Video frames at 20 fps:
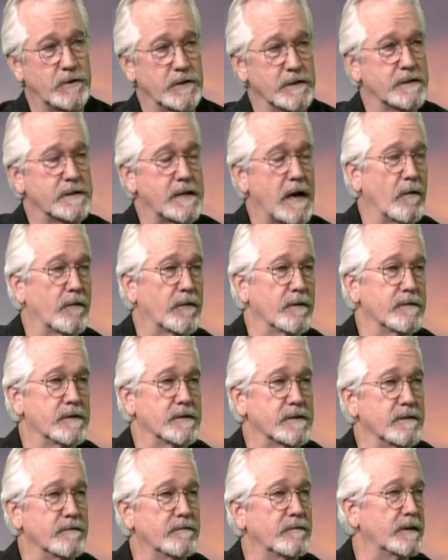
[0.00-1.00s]
just south of
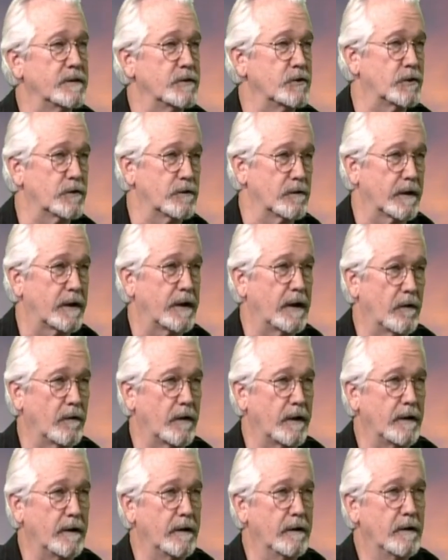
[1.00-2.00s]
us in Ventura
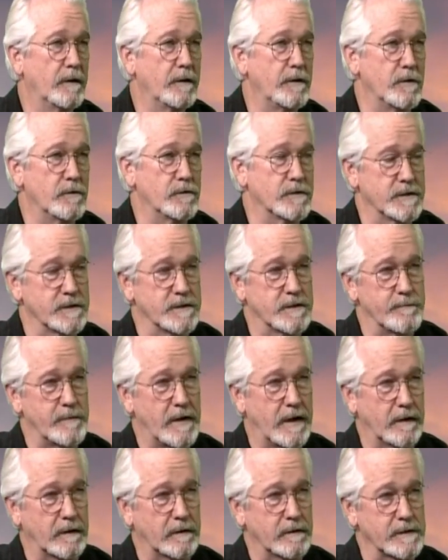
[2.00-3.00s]
County uses the
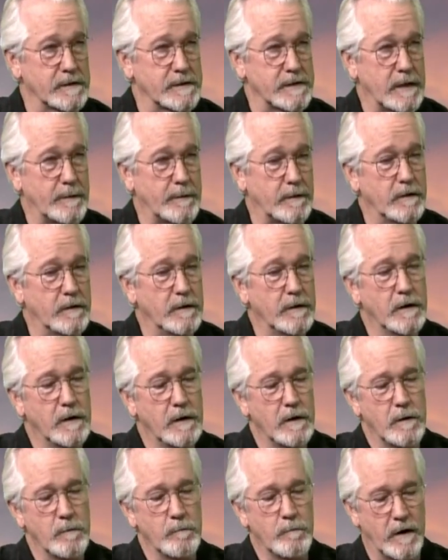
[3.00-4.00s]
medical examiner.
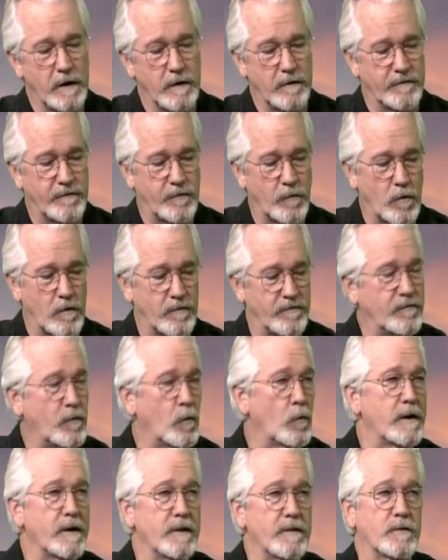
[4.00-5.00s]
But for
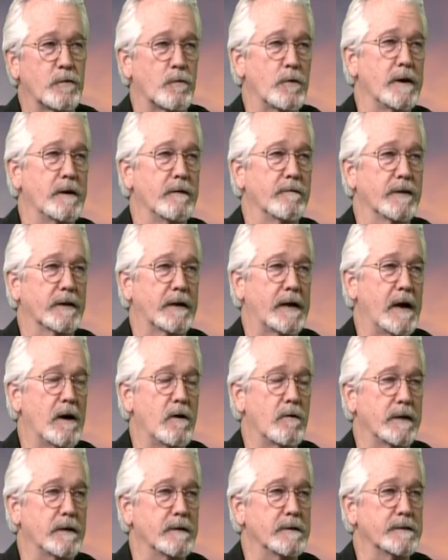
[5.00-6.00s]
43 of the
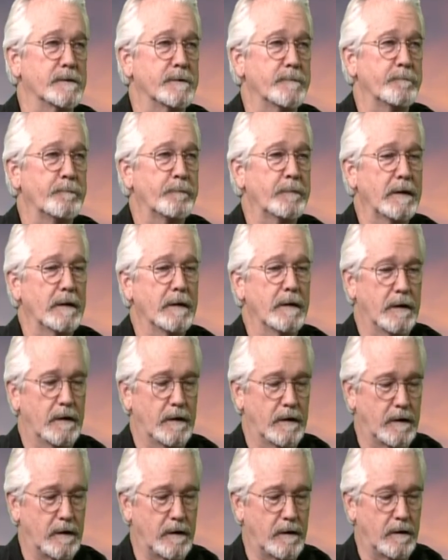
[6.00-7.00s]
counties,
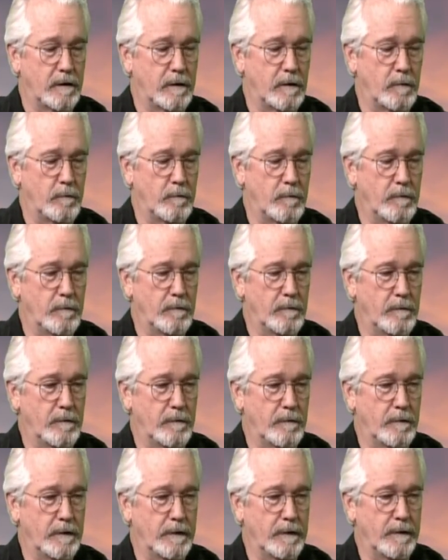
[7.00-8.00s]

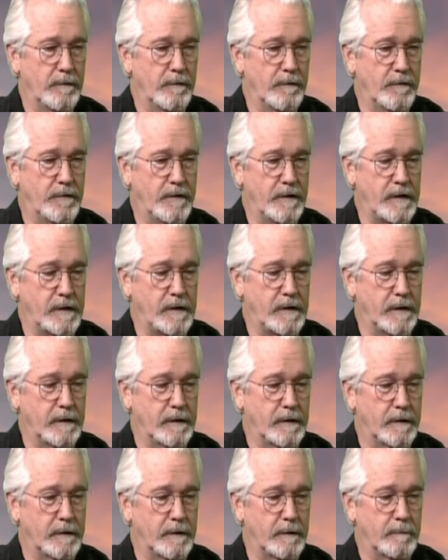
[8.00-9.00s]
they
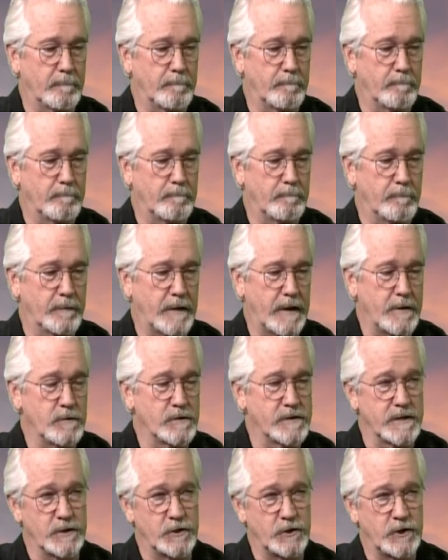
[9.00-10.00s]

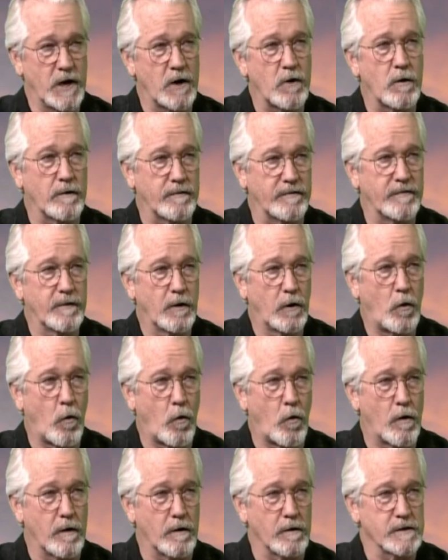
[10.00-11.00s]
use the sheriff
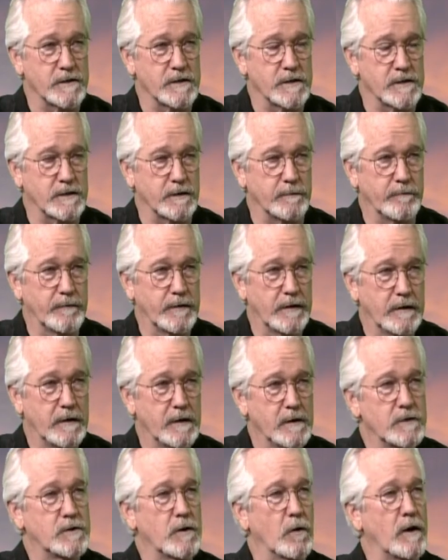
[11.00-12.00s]
coroner system.
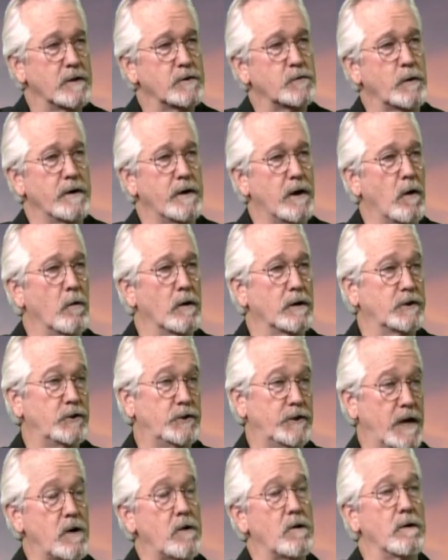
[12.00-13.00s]
So as we know, a
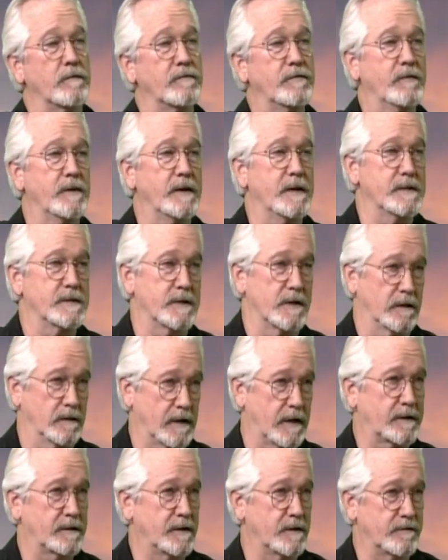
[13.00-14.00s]
sheriff is an
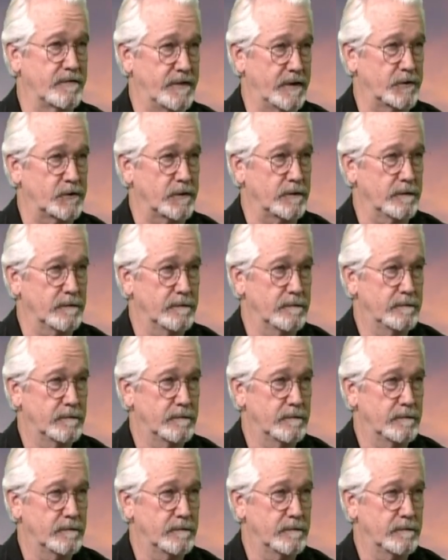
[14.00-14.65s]
elected official.